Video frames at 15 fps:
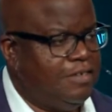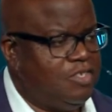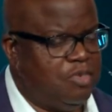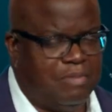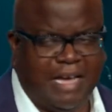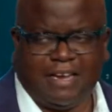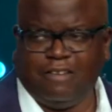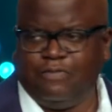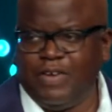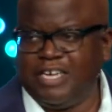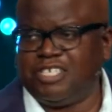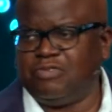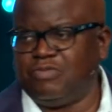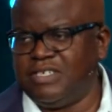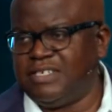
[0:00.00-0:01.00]
So my
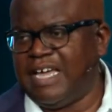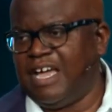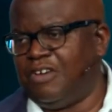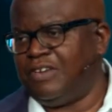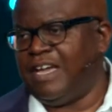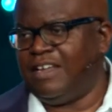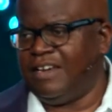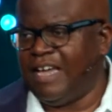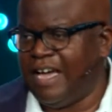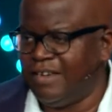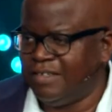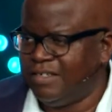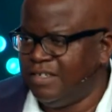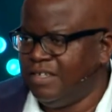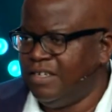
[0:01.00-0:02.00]
confession was now
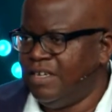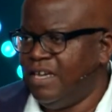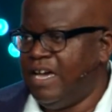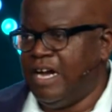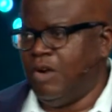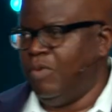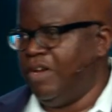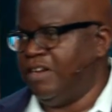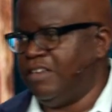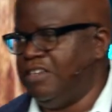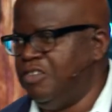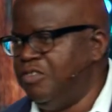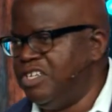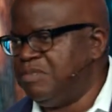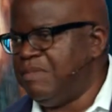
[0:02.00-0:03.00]
not how are we going to
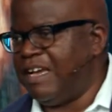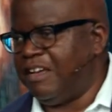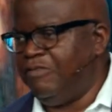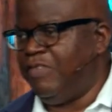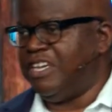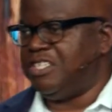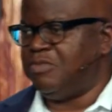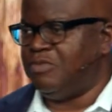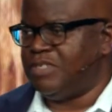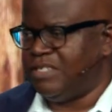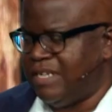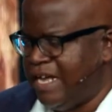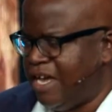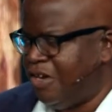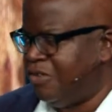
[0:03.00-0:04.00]
do this? My confession
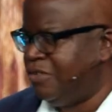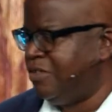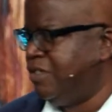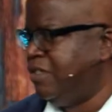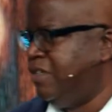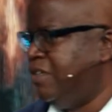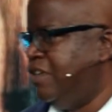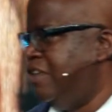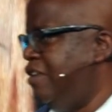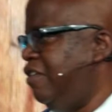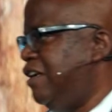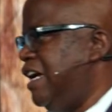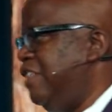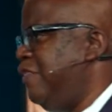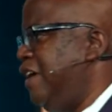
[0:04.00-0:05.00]
was now,
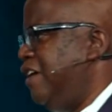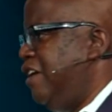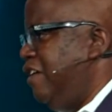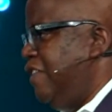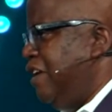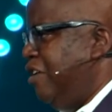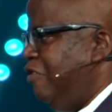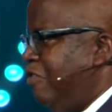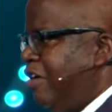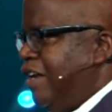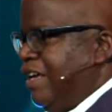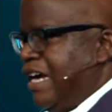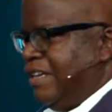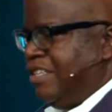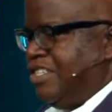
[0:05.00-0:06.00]
Lord, I thank you that you've
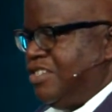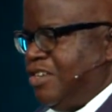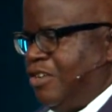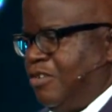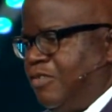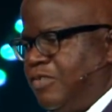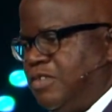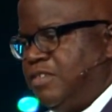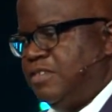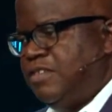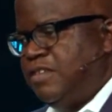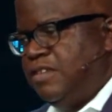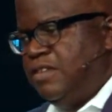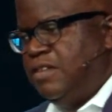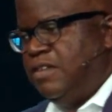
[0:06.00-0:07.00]
already got this solved.
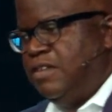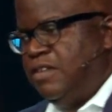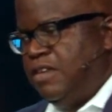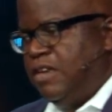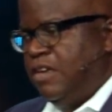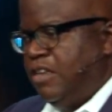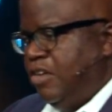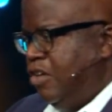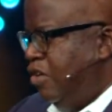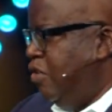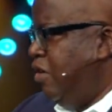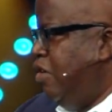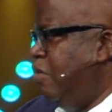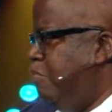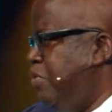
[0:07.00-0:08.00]
Yeah.
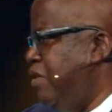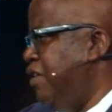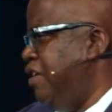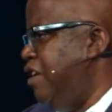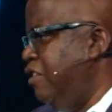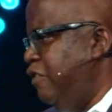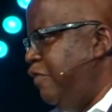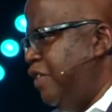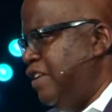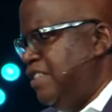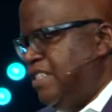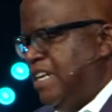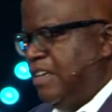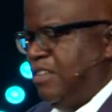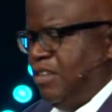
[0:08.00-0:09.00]
You're pulling all the funds
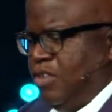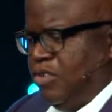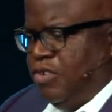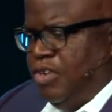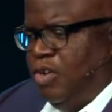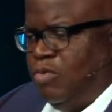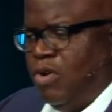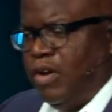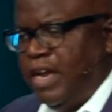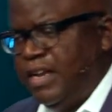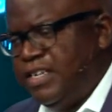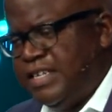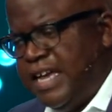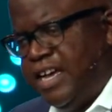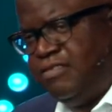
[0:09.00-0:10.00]
together, Lord. You're working this